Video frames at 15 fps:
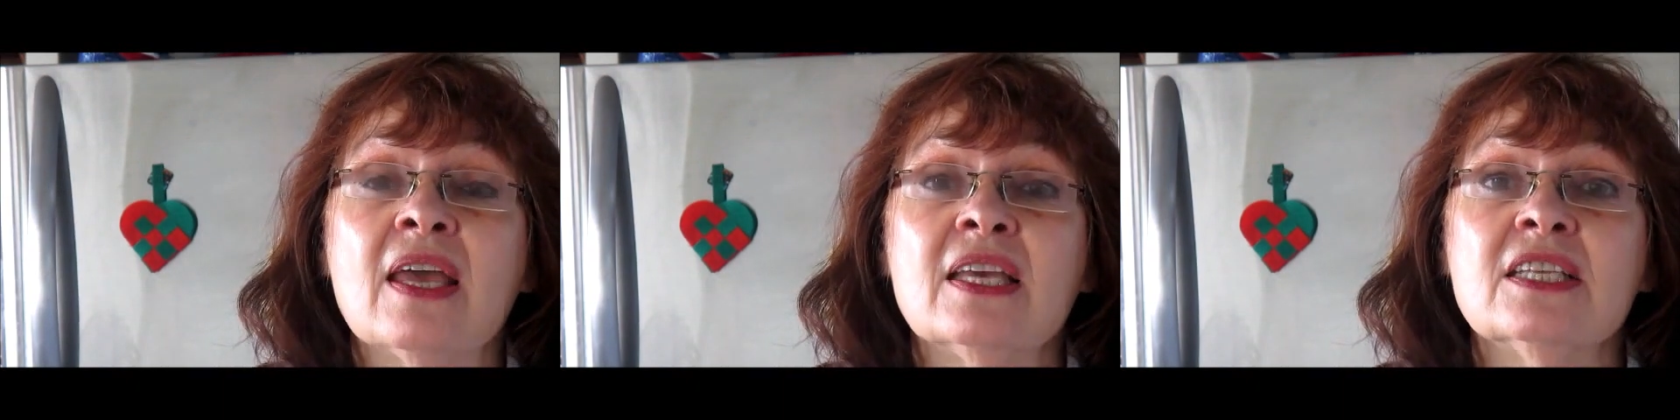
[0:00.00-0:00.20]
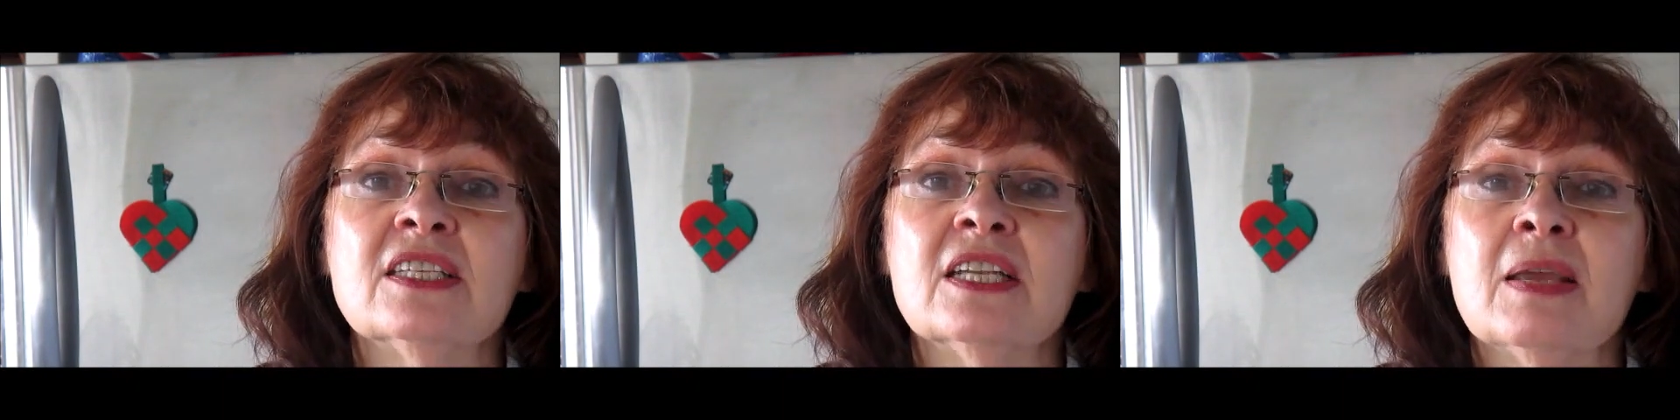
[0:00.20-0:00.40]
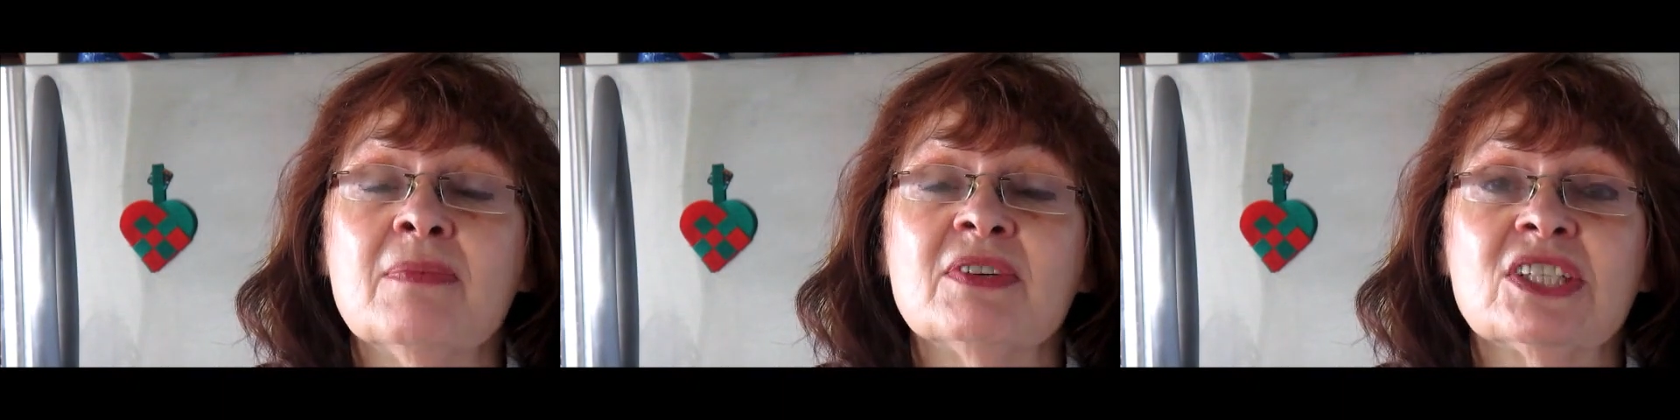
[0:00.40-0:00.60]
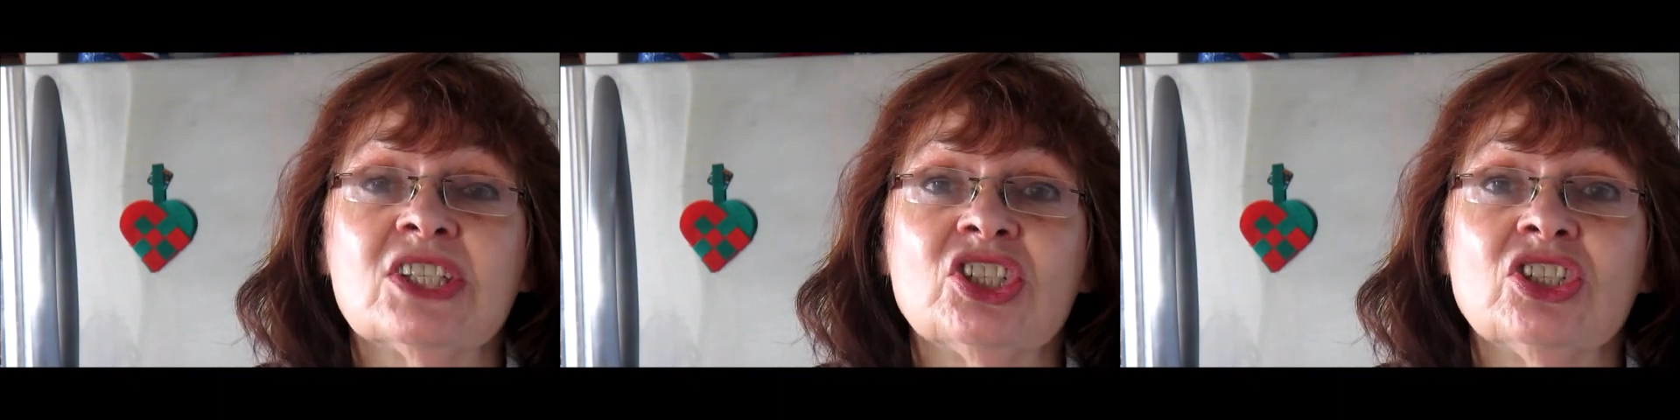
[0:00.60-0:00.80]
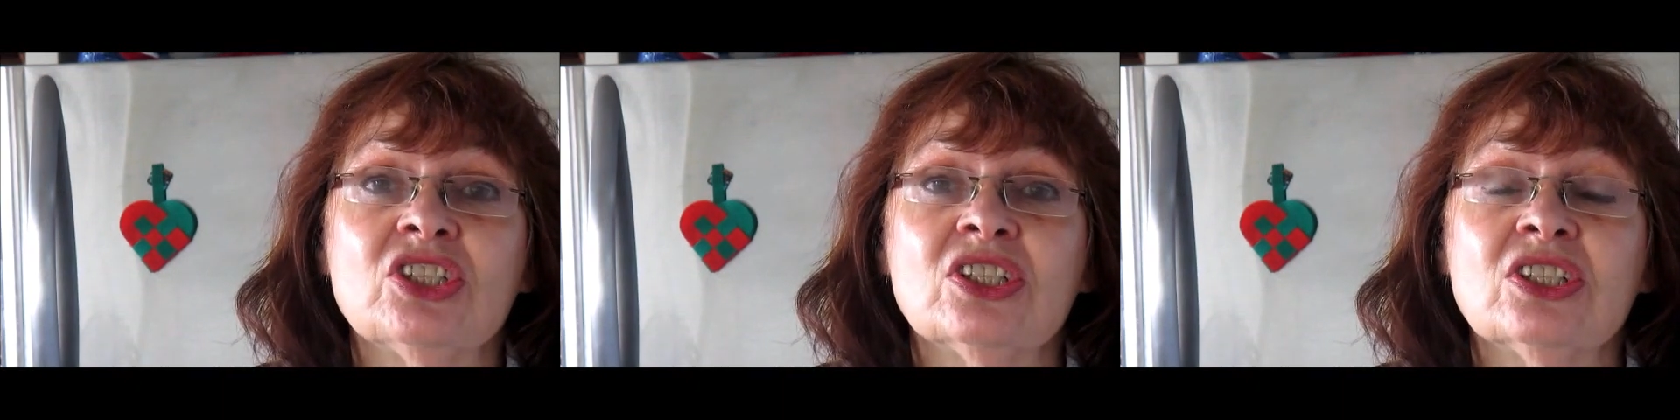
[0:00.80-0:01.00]
His name was
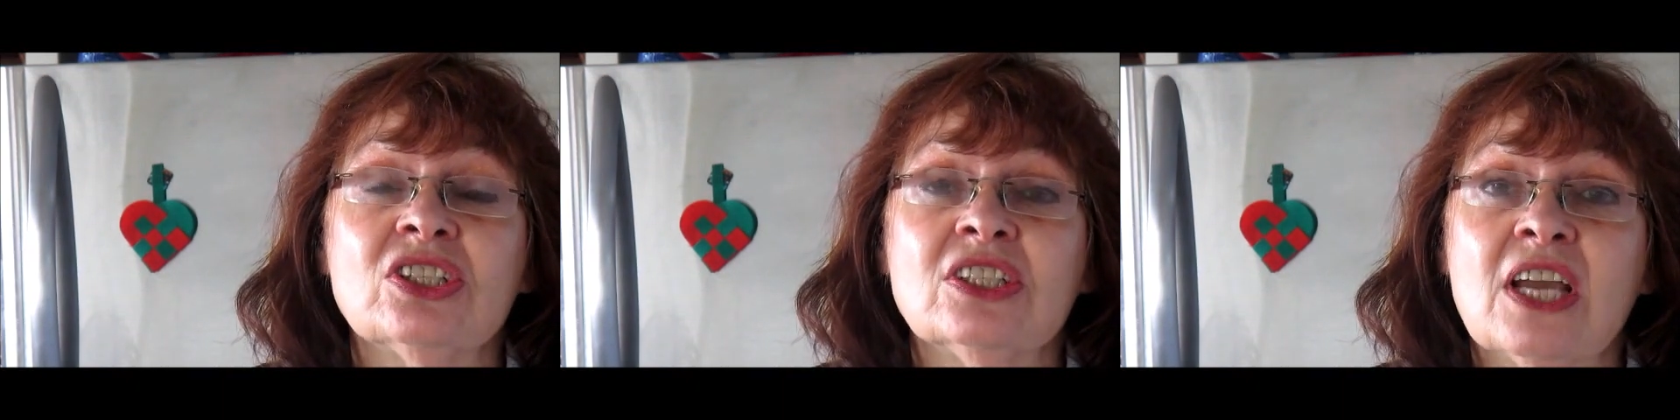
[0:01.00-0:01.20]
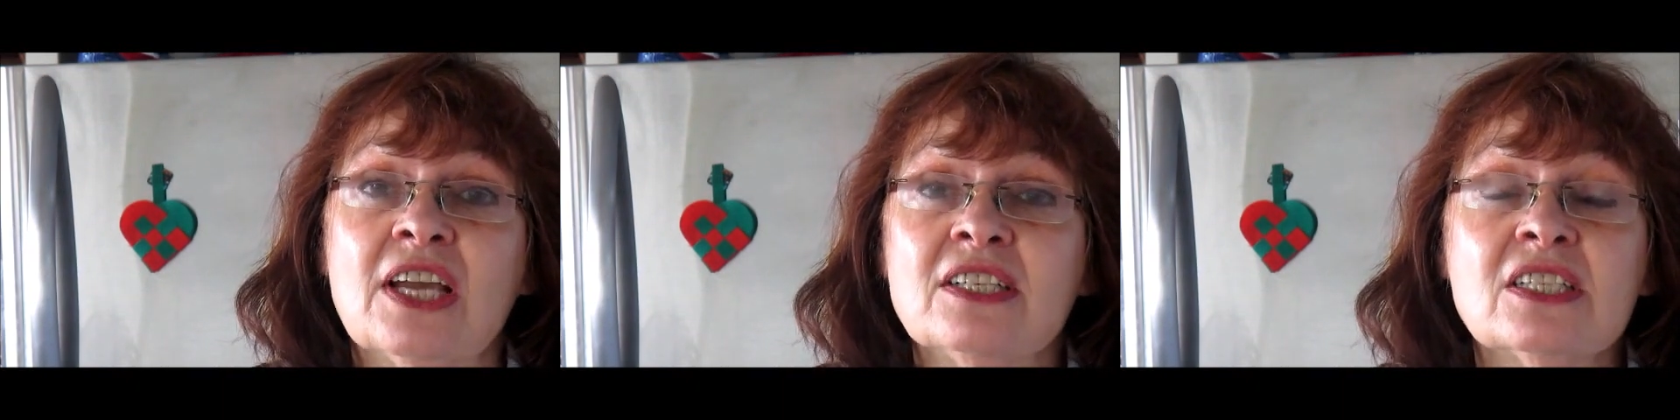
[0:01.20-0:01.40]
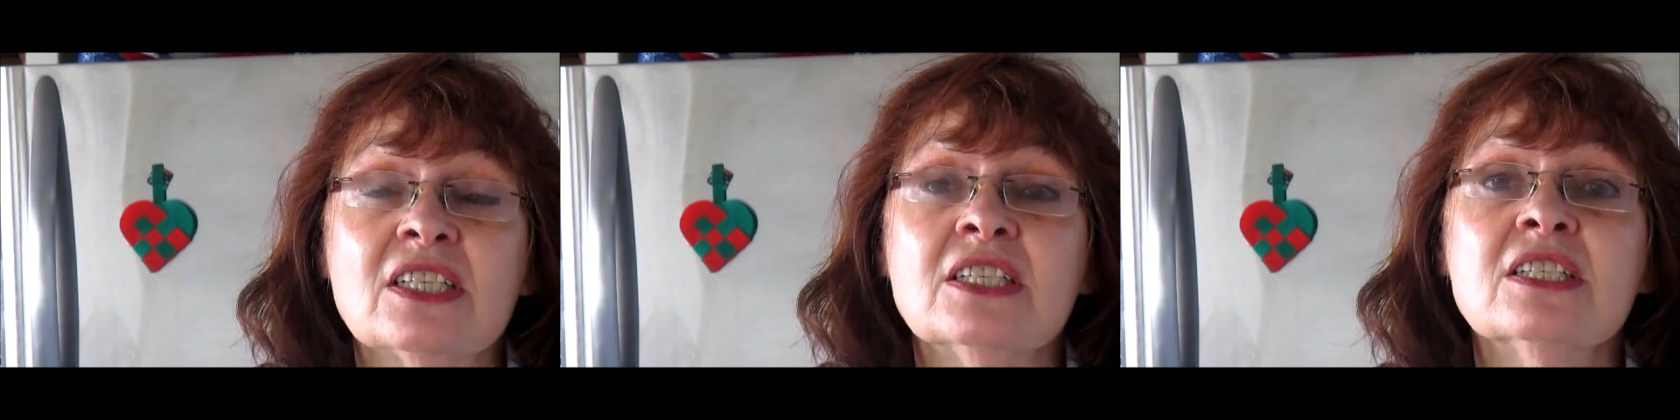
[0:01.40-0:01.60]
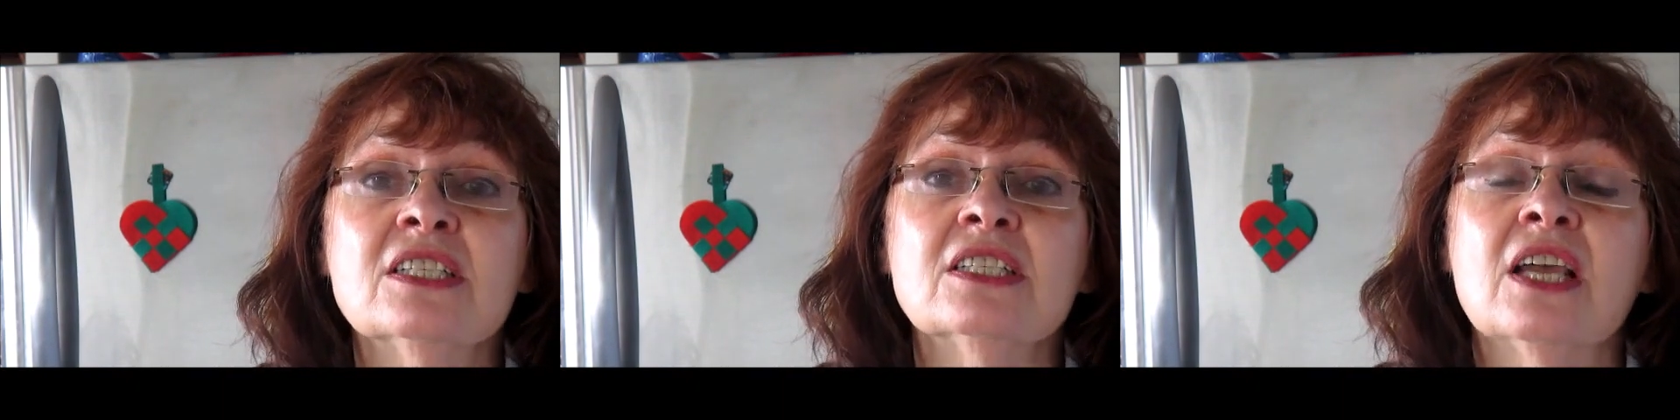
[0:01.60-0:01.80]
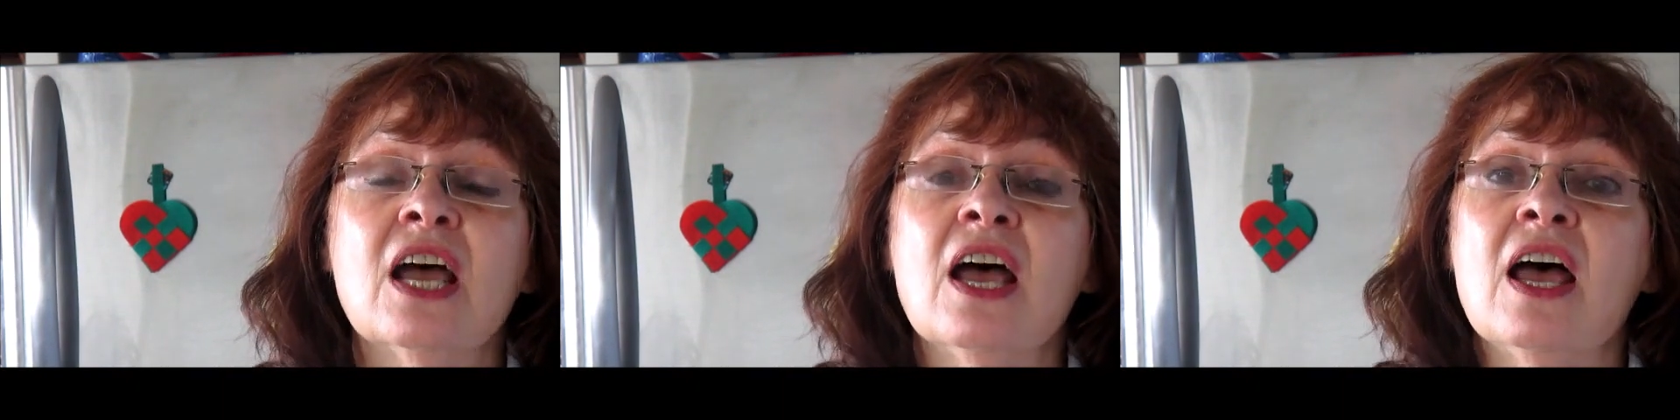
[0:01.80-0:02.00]

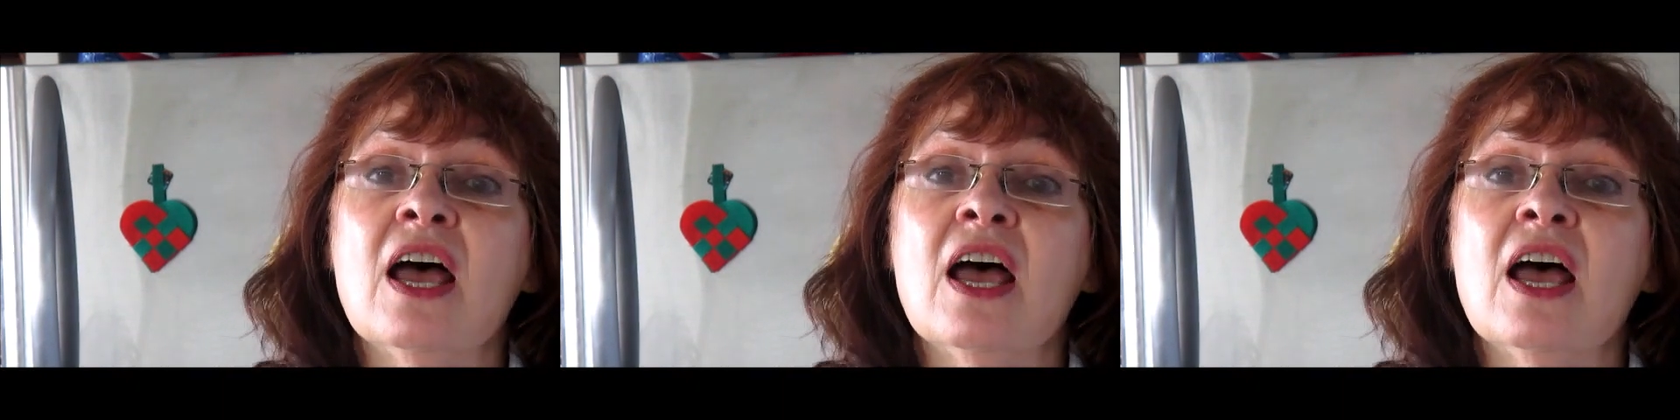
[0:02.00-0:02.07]
Janssons.